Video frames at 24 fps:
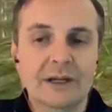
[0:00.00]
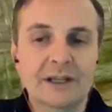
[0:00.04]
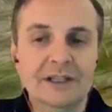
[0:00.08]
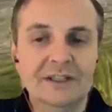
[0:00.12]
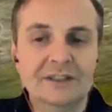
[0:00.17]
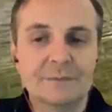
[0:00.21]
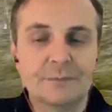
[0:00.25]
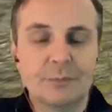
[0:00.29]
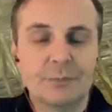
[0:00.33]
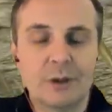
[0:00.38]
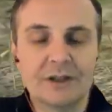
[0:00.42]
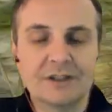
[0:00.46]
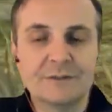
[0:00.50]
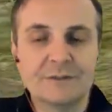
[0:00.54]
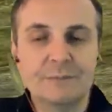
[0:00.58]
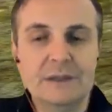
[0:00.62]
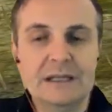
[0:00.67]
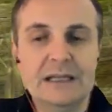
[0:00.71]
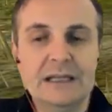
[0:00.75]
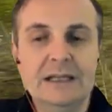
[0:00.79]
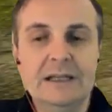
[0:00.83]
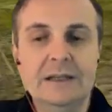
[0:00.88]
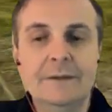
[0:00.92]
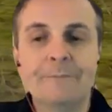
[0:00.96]
he spots
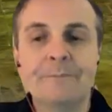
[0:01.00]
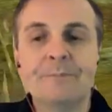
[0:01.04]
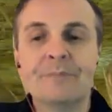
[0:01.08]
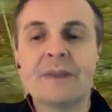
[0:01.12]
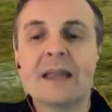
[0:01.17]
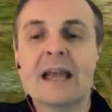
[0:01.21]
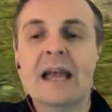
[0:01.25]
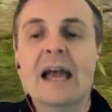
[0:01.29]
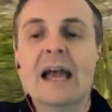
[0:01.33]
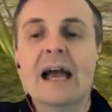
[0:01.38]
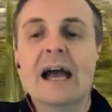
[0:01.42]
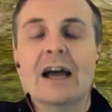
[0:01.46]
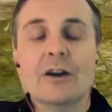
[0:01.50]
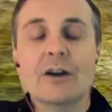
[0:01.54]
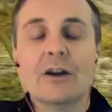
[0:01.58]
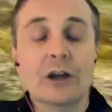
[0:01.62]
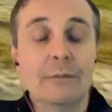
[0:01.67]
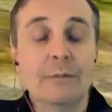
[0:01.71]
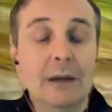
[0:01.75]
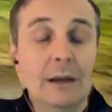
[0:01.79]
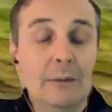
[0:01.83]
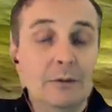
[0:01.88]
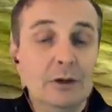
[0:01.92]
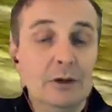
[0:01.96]
me, and
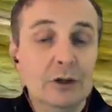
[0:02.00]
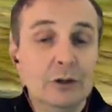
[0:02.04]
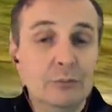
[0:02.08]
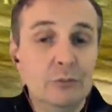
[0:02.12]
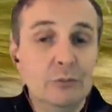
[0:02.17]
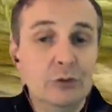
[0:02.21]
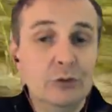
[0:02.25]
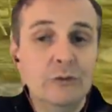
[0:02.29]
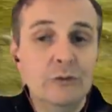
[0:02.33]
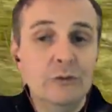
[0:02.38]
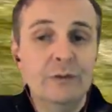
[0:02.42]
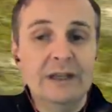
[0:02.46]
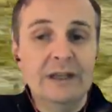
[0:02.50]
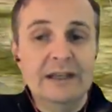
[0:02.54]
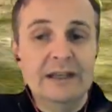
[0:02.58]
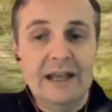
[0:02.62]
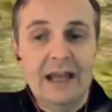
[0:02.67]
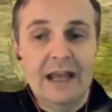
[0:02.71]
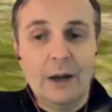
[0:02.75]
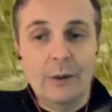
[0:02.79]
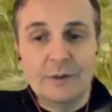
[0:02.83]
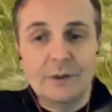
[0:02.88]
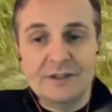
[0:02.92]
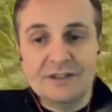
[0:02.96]
I'm able to move in
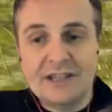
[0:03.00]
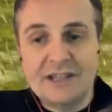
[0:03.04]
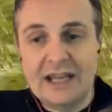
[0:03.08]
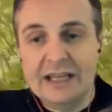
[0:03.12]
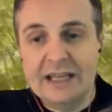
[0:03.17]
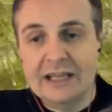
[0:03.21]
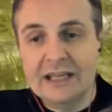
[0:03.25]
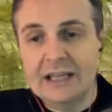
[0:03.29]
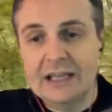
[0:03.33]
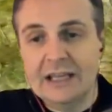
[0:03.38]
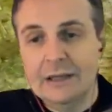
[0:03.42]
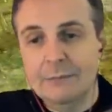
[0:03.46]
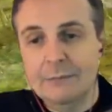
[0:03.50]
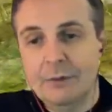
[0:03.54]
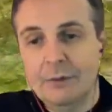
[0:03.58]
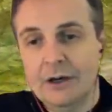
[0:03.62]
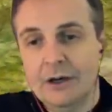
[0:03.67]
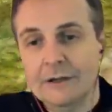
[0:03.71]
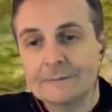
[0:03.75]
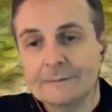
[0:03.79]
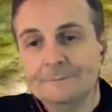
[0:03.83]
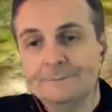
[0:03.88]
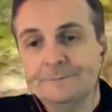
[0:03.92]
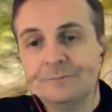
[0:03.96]
now and take him
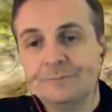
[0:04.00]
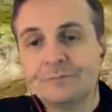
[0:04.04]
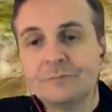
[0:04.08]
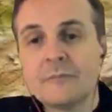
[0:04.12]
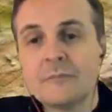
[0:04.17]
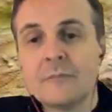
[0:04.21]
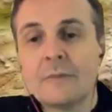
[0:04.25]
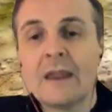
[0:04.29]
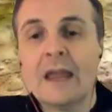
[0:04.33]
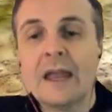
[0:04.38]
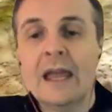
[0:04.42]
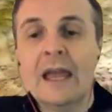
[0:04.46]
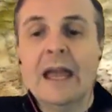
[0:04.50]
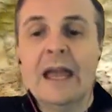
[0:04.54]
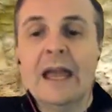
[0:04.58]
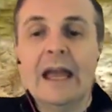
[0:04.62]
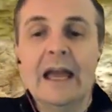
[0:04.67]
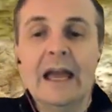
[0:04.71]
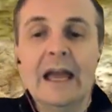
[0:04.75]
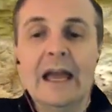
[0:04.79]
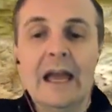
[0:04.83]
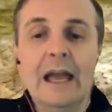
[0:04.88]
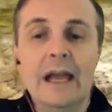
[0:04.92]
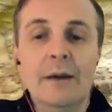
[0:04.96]
on.
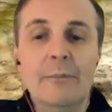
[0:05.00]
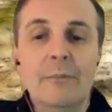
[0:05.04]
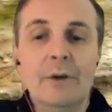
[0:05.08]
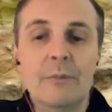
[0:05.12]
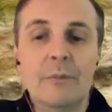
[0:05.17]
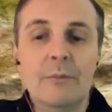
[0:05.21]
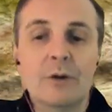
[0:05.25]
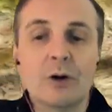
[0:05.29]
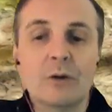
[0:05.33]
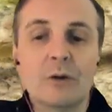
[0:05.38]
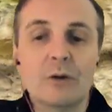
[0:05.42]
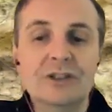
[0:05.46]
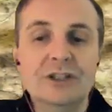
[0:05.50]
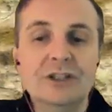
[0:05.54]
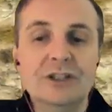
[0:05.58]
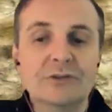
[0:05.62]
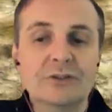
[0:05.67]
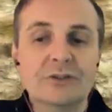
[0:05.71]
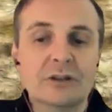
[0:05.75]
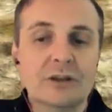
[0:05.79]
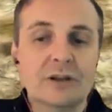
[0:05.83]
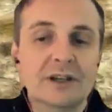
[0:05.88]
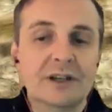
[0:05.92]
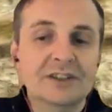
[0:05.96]
I'm going to
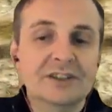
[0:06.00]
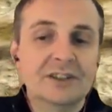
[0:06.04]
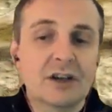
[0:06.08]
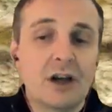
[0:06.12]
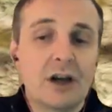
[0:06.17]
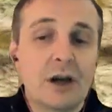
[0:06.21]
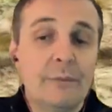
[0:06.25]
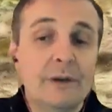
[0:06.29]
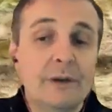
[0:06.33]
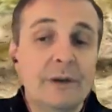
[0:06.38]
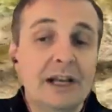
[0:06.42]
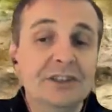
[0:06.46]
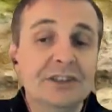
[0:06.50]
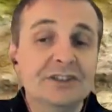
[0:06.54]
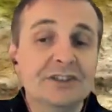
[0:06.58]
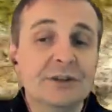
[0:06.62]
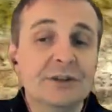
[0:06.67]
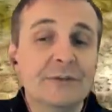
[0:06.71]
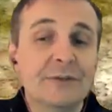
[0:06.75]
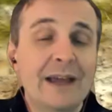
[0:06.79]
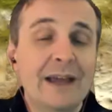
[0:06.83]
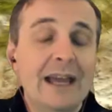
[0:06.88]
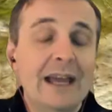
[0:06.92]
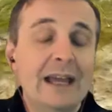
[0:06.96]
utilize a combination
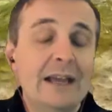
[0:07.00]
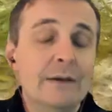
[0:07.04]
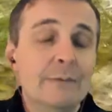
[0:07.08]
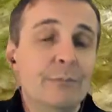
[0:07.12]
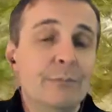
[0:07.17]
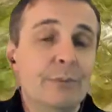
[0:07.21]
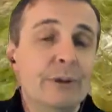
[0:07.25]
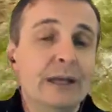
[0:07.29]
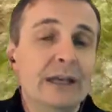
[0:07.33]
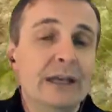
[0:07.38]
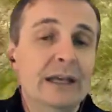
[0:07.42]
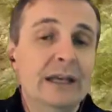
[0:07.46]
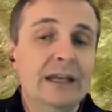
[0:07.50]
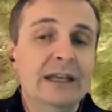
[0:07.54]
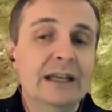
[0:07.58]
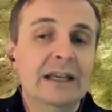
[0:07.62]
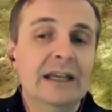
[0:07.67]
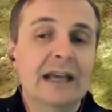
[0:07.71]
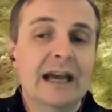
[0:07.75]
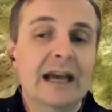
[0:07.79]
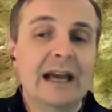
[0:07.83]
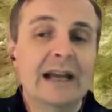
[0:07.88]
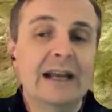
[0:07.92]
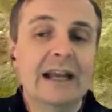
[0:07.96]
of AP
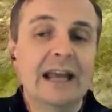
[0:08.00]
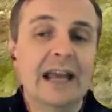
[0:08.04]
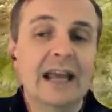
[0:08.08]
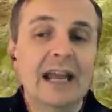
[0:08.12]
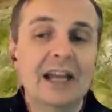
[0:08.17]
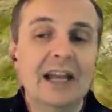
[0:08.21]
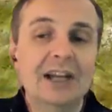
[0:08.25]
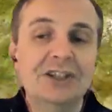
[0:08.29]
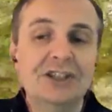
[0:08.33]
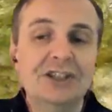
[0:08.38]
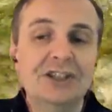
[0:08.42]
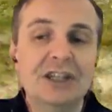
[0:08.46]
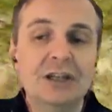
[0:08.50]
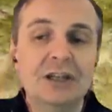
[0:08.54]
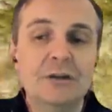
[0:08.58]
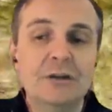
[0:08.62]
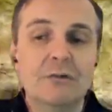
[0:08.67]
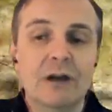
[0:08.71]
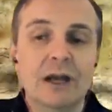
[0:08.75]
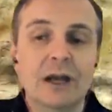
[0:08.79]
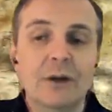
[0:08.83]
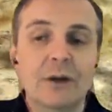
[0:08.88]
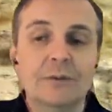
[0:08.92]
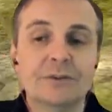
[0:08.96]
and HE
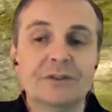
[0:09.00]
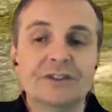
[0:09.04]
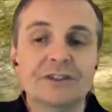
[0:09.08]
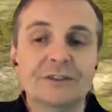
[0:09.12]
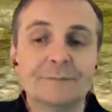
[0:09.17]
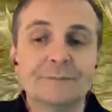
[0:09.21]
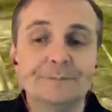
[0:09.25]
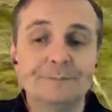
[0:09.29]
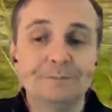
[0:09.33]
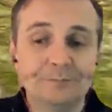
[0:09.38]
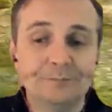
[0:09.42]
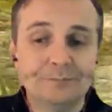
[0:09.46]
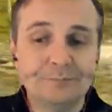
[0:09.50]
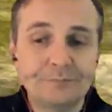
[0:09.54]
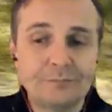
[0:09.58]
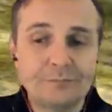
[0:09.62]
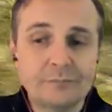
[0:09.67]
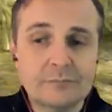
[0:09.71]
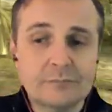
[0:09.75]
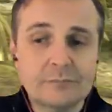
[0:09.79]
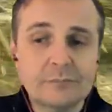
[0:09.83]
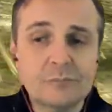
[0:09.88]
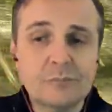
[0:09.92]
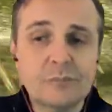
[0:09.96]
rounds
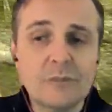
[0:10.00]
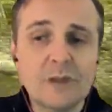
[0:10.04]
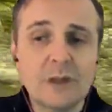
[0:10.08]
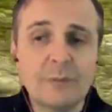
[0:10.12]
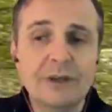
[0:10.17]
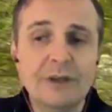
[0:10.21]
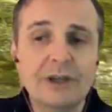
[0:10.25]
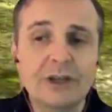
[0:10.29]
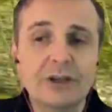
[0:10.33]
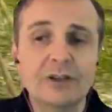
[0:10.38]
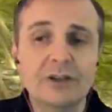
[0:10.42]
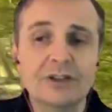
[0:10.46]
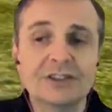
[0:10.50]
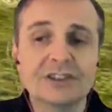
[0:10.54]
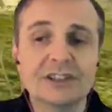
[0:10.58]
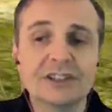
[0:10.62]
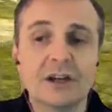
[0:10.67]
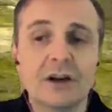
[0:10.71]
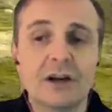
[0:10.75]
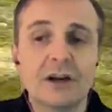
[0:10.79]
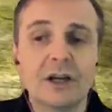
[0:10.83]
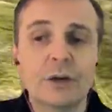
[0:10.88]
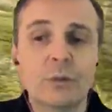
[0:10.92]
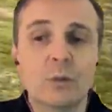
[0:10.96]
because
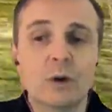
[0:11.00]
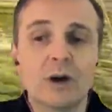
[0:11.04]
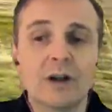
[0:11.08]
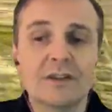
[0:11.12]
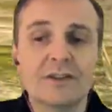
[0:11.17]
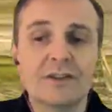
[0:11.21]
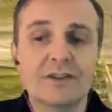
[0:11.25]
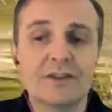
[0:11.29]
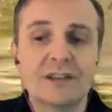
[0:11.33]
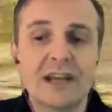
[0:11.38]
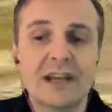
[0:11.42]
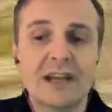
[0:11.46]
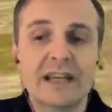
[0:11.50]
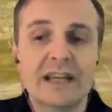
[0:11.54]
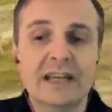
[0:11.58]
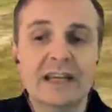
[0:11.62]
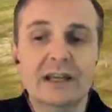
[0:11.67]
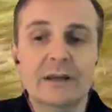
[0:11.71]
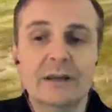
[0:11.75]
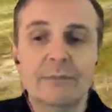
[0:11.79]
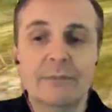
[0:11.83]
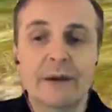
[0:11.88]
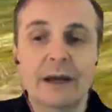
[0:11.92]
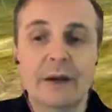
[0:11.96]
I want to take
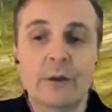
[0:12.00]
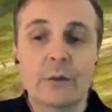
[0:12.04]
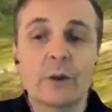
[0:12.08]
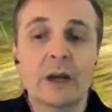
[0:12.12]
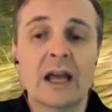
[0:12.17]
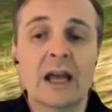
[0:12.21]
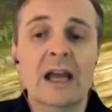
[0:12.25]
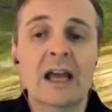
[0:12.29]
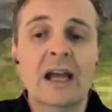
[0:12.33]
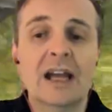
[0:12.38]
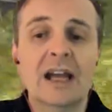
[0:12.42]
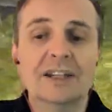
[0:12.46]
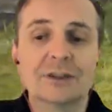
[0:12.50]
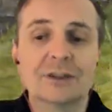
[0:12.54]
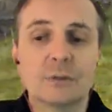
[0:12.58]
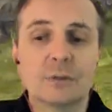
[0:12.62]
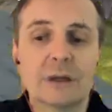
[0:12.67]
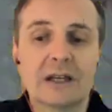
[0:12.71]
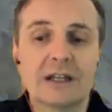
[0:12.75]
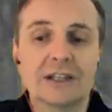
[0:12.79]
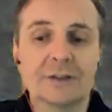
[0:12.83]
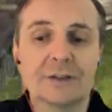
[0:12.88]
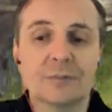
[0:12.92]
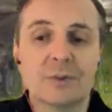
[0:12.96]
him out as
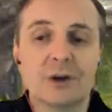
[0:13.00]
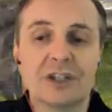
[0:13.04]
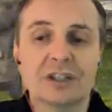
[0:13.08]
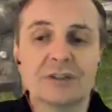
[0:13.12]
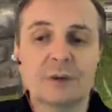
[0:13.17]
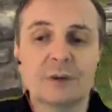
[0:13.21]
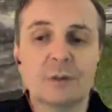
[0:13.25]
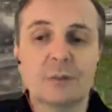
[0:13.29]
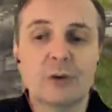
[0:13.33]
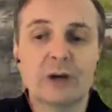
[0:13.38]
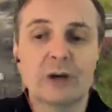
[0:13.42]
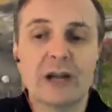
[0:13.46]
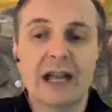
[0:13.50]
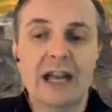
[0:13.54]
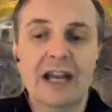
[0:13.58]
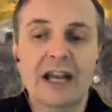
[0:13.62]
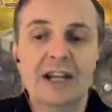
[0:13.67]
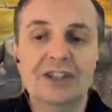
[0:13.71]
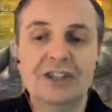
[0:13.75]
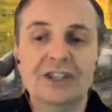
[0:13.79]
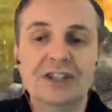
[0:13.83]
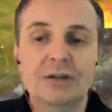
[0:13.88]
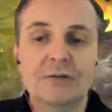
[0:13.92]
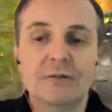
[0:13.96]
quickly as possible. Put a
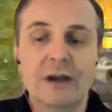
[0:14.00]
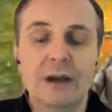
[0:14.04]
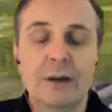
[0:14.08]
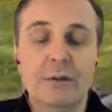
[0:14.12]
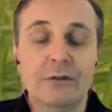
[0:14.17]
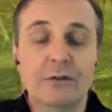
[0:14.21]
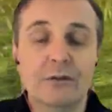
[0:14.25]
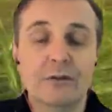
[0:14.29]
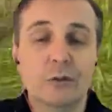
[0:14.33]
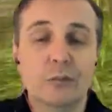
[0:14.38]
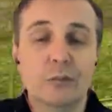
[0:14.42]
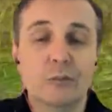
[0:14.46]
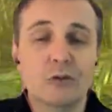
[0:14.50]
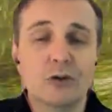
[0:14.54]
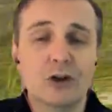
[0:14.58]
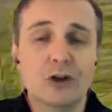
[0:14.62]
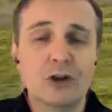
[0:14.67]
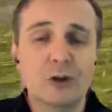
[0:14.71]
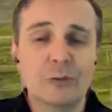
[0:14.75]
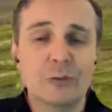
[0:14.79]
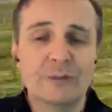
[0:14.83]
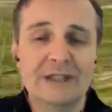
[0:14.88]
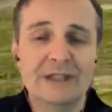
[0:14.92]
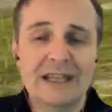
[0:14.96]
HE round to him
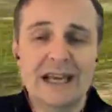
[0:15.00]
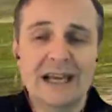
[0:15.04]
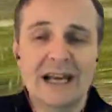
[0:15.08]
right up the